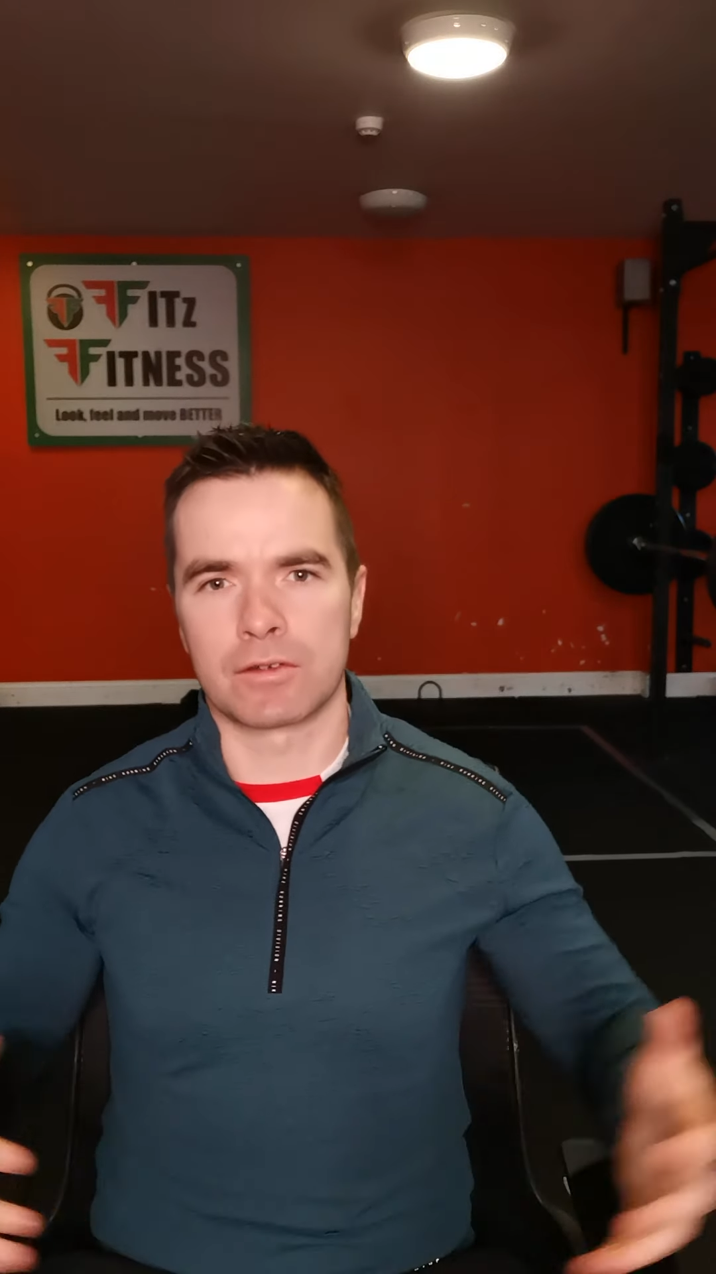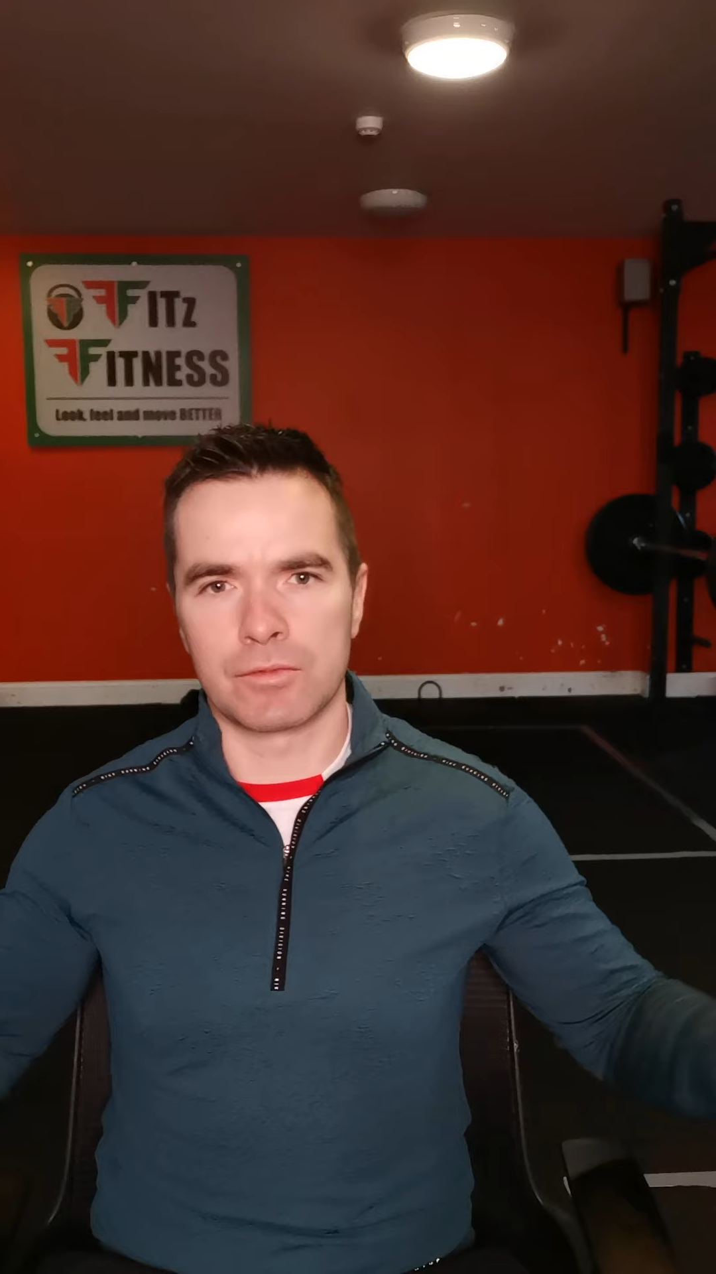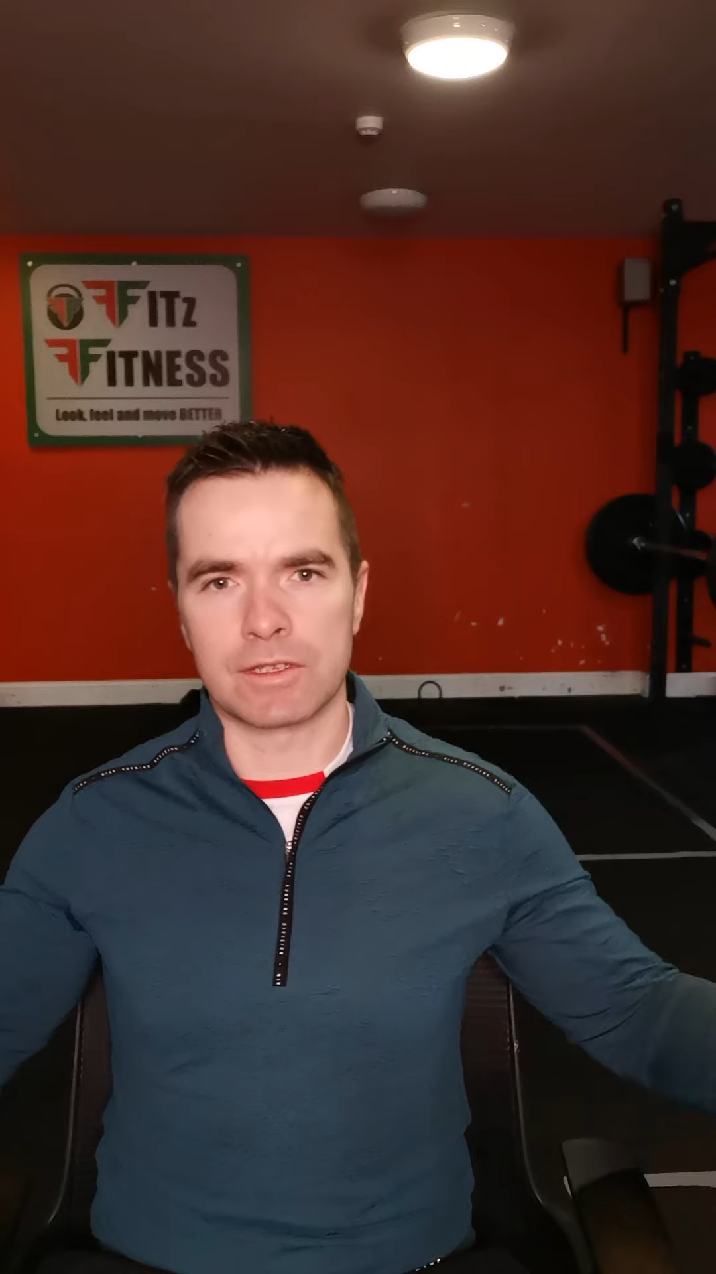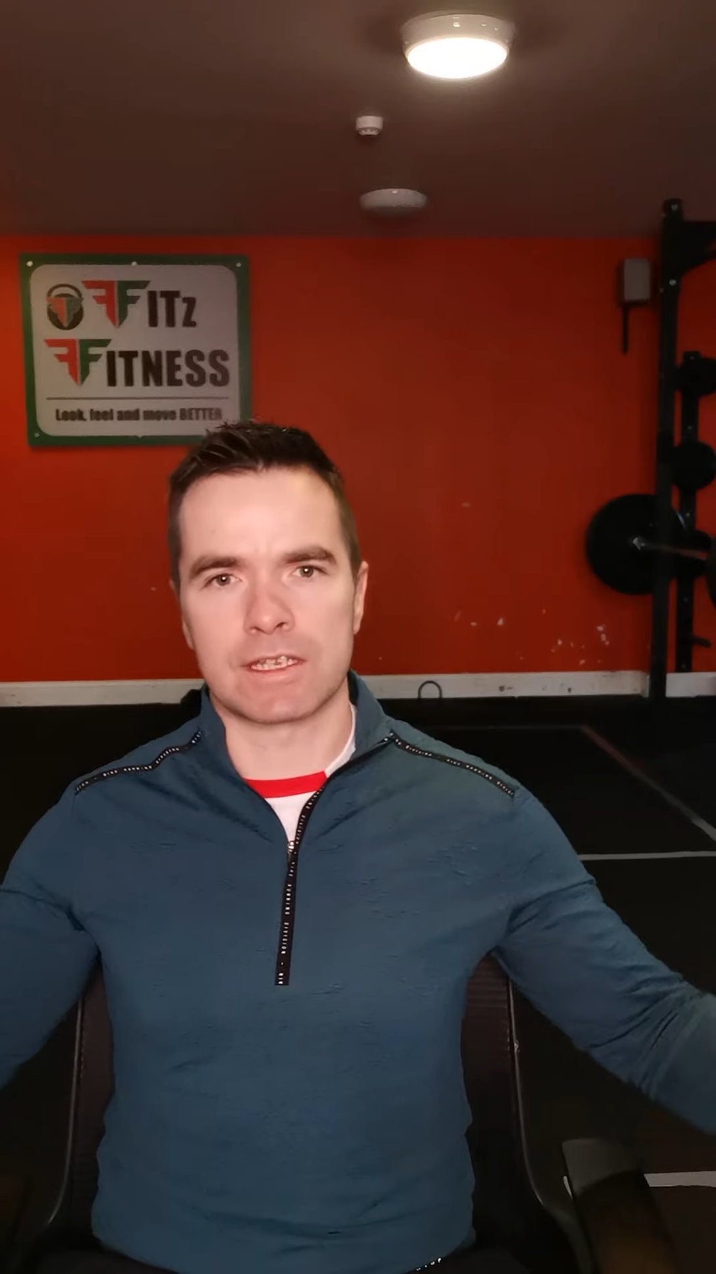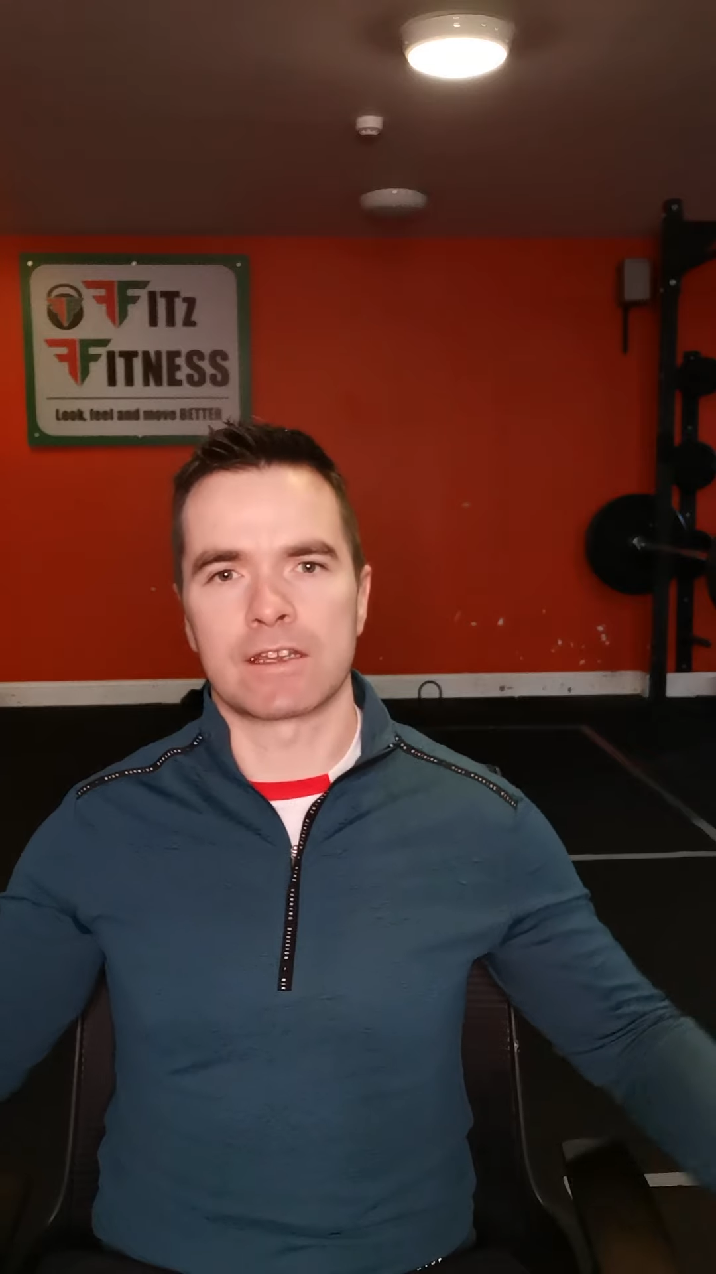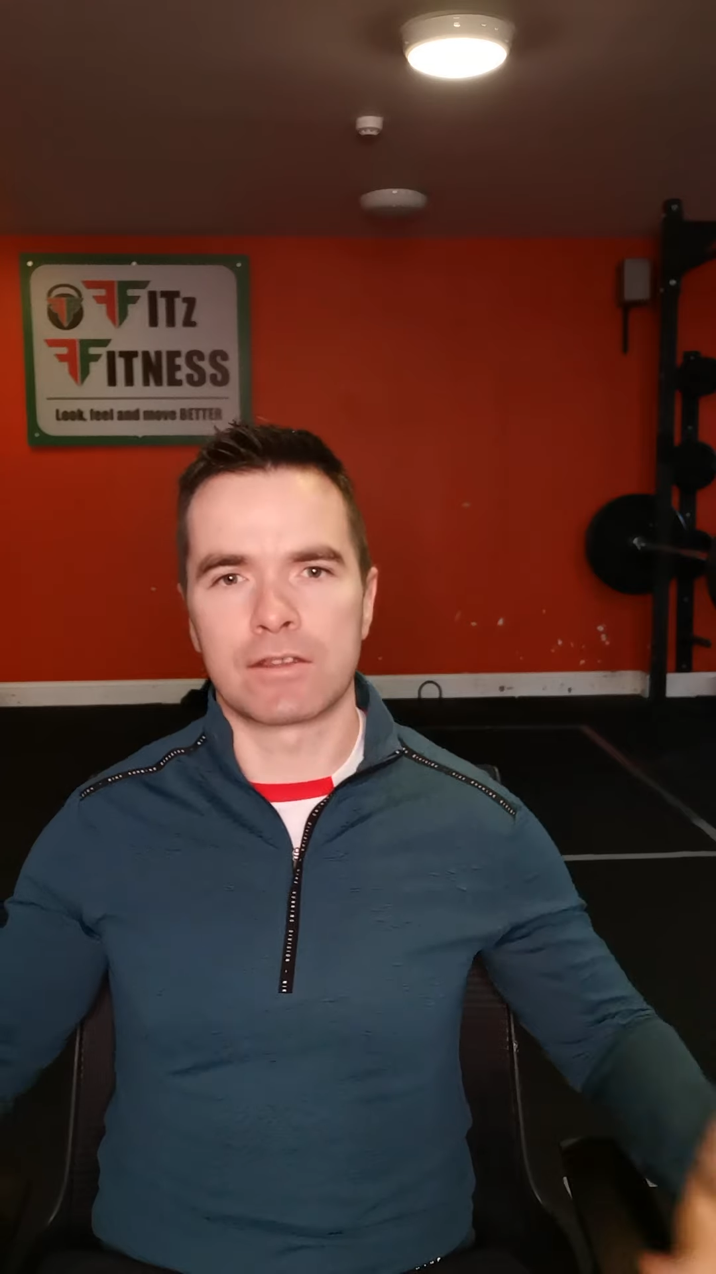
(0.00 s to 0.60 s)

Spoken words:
and once the